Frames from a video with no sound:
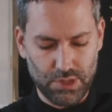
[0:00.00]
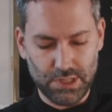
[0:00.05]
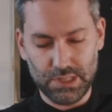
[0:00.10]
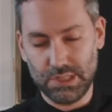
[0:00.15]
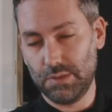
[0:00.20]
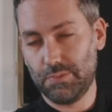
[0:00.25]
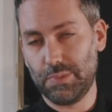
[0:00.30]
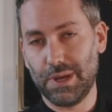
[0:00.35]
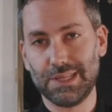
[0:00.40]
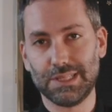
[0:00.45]
It
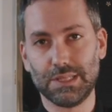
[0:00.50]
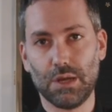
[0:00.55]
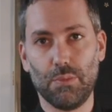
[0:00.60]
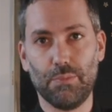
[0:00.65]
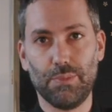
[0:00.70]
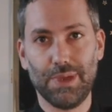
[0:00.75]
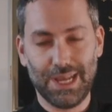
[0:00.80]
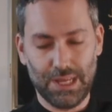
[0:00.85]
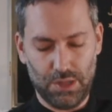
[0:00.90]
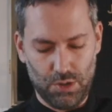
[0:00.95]
depends how
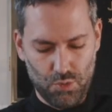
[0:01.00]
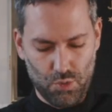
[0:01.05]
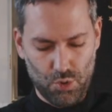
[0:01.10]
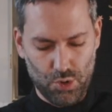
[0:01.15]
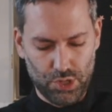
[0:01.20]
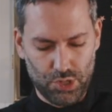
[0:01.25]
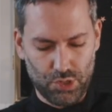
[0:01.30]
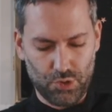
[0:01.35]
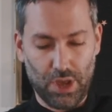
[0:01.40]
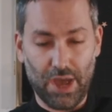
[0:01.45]
big you
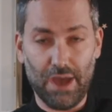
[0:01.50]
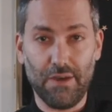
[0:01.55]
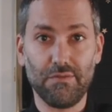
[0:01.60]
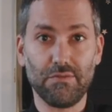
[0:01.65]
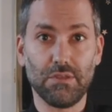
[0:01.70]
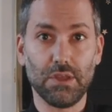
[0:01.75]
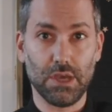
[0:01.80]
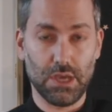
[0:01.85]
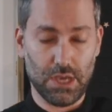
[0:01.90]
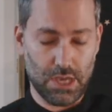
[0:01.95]
want to
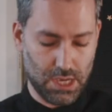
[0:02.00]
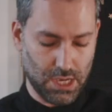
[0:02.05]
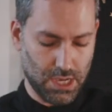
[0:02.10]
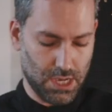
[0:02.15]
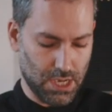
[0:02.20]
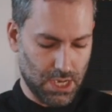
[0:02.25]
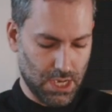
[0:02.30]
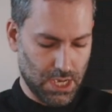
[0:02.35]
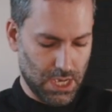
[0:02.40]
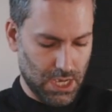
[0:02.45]
have
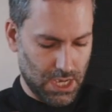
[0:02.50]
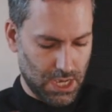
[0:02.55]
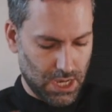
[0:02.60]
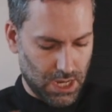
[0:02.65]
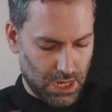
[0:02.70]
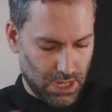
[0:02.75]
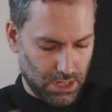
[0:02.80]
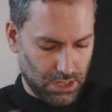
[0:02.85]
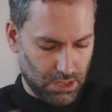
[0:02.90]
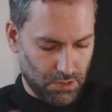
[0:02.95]
the
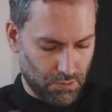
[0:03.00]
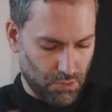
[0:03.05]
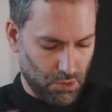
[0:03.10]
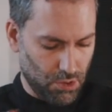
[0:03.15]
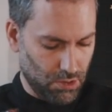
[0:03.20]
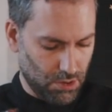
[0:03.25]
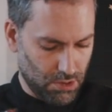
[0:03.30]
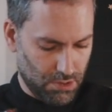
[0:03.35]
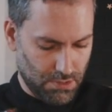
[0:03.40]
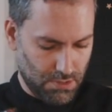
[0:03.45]

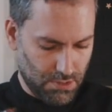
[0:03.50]
roll.